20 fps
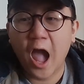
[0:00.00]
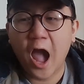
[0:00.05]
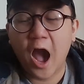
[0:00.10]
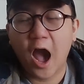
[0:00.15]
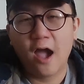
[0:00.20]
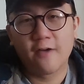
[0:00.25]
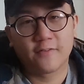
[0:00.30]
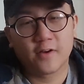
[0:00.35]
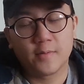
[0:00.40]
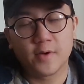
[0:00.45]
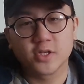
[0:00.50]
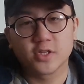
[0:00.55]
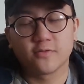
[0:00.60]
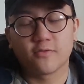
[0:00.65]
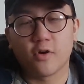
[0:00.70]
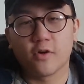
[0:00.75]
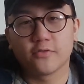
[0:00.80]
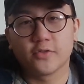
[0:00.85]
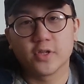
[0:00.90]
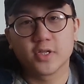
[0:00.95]
I found myself
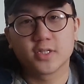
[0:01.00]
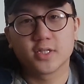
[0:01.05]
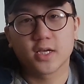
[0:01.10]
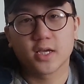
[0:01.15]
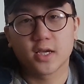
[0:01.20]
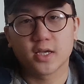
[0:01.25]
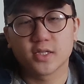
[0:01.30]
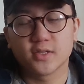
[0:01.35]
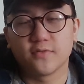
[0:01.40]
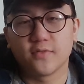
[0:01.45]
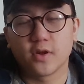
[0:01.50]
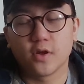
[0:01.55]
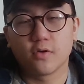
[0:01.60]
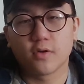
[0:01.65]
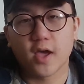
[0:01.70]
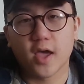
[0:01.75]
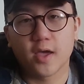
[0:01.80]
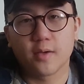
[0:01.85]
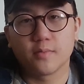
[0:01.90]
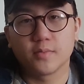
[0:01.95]
often sinking into video
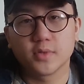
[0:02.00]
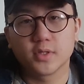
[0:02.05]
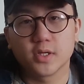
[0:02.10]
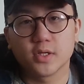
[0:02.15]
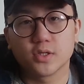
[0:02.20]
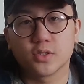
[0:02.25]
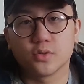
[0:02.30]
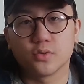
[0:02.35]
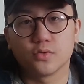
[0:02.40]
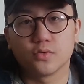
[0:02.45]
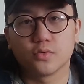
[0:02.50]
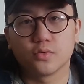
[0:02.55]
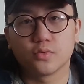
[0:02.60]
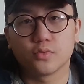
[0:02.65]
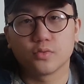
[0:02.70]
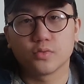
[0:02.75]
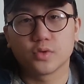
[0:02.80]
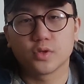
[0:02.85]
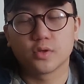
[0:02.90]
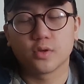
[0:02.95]
games, into
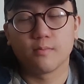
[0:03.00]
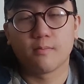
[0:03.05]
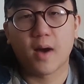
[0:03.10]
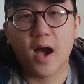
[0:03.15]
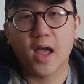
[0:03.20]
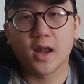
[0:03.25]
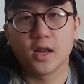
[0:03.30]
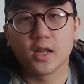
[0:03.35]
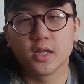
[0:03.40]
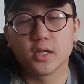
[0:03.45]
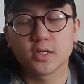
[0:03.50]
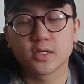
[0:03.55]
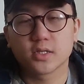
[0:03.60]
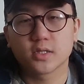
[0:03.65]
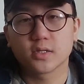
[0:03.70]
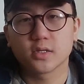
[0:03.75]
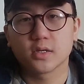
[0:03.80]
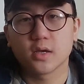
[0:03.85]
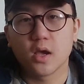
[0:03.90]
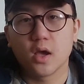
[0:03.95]

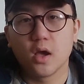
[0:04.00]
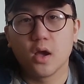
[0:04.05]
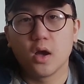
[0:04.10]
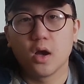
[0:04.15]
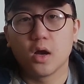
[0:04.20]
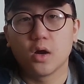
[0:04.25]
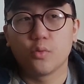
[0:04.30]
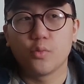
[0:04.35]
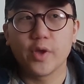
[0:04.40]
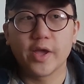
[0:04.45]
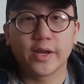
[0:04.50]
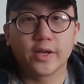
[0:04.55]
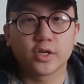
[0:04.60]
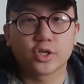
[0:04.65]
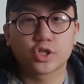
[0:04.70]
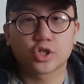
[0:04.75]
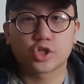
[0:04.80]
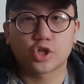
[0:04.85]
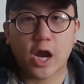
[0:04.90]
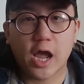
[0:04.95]
mindless, weak
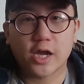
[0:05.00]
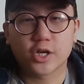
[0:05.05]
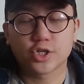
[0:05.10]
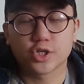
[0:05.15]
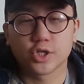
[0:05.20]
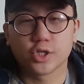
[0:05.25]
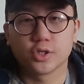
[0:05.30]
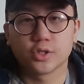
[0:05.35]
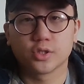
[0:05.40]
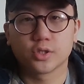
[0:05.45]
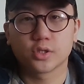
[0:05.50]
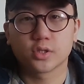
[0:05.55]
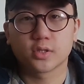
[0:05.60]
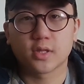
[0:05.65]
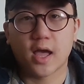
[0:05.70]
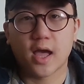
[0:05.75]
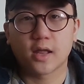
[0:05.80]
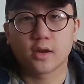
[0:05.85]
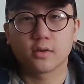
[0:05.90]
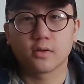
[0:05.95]
distractions
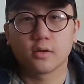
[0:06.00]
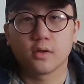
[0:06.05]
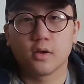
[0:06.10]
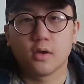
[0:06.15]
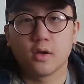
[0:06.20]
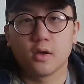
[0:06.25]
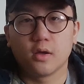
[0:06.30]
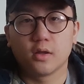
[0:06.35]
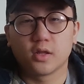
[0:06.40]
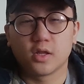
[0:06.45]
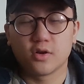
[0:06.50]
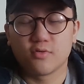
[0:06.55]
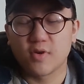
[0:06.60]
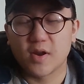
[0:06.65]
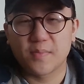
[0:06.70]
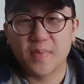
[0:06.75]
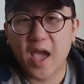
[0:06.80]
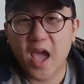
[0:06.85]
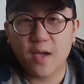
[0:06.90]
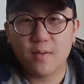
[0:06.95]
that didn't
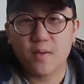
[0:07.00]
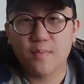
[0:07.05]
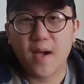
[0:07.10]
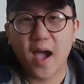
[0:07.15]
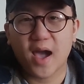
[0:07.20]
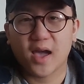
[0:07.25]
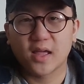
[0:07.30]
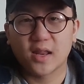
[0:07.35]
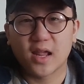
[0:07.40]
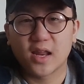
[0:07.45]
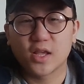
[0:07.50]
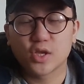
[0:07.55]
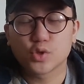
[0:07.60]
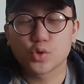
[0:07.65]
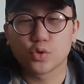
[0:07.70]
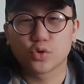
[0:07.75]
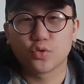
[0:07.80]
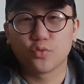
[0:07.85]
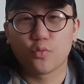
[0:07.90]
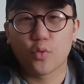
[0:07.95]
really pay me back in any
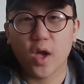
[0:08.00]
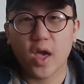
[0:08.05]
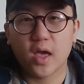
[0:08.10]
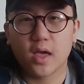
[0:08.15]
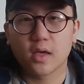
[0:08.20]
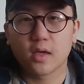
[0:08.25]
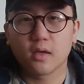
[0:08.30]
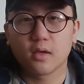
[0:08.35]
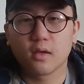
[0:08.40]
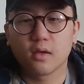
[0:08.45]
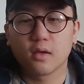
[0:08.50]
sort of way.